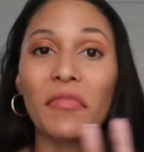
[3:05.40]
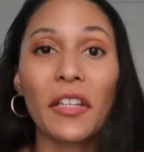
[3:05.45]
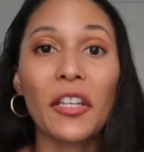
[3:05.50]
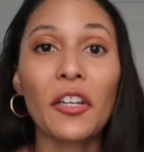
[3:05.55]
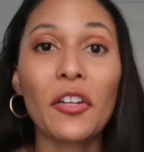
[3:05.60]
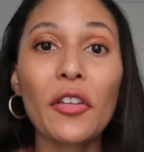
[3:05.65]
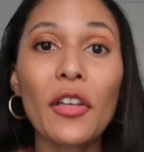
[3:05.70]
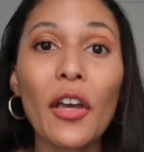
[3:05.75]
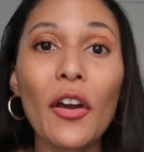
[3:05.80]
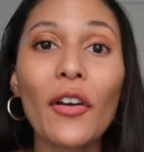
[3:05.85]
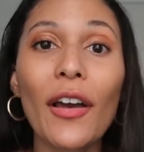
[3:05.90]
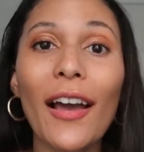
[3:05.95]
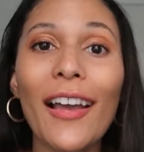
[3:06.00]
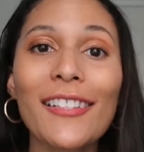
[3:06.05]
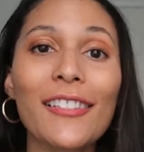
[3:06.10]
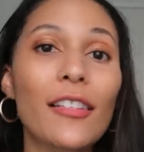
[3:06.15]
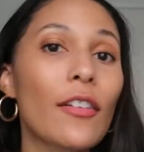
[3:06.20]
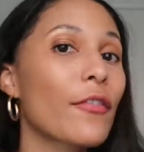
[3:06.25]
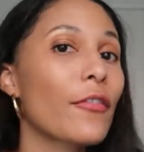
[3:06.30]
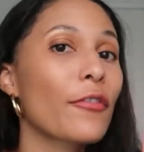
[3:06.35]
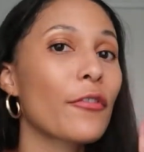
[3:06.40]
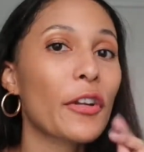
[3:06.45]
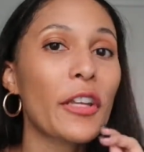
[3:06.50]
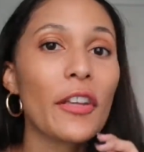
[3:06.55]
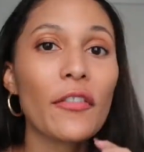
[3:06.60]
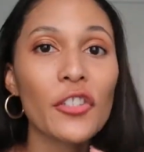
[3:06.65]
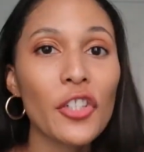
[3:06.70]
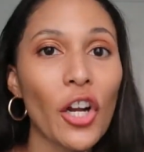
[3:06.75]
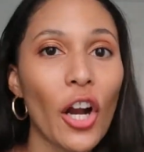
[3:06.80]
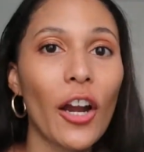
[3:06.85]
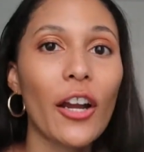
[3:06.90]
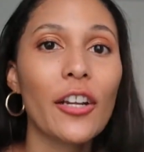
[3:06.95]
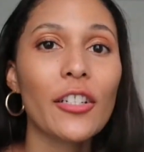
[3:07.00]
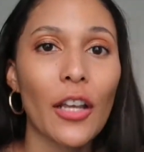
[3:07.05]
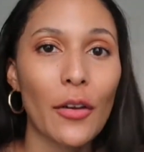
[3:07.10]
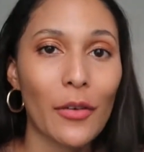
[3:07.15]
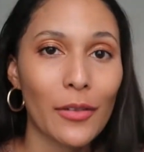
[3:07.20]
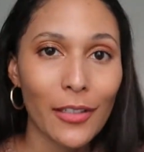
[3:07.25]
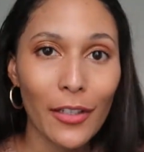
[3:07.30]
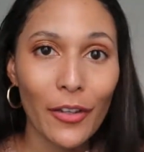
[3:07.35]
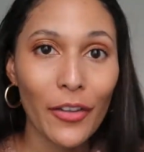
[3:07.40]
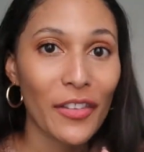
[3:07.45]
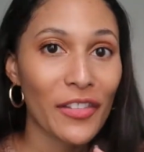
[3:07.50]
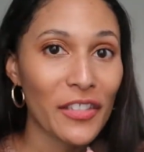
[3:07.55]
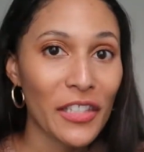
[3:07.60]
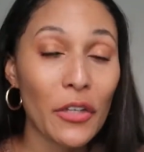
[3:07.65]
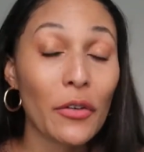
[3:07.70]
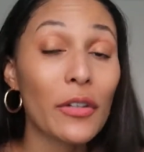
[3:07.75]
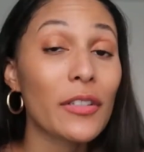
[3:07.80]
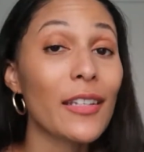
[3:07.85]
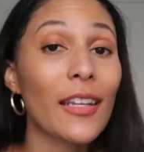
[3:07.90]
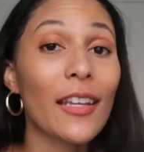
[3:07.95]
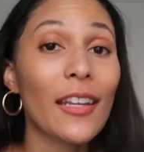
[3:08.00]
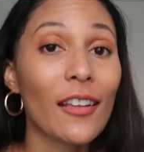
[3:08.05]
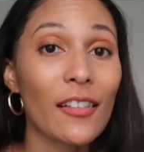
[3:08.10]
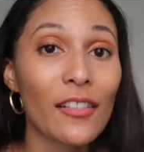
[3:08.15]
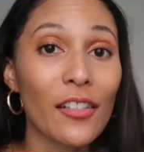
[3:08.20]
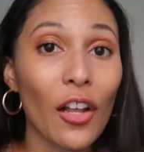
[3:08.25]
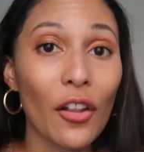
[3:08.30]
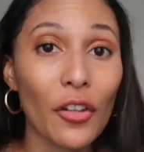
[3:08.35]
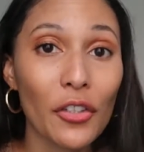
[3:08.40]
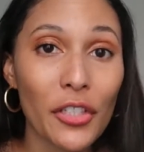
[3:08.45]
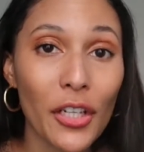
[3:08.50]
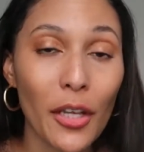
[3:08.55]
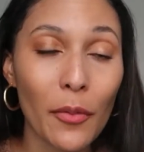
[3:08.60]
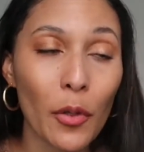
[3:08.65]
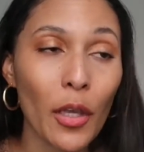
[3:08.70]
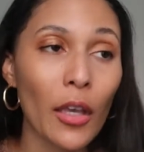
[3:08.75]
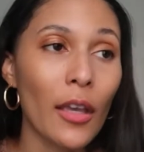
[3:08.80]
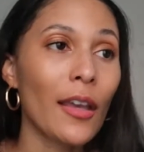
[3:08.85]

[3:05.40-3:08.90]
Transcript: Here you go, guys. Free of charge, I will tell you the secret to getting a scholarship.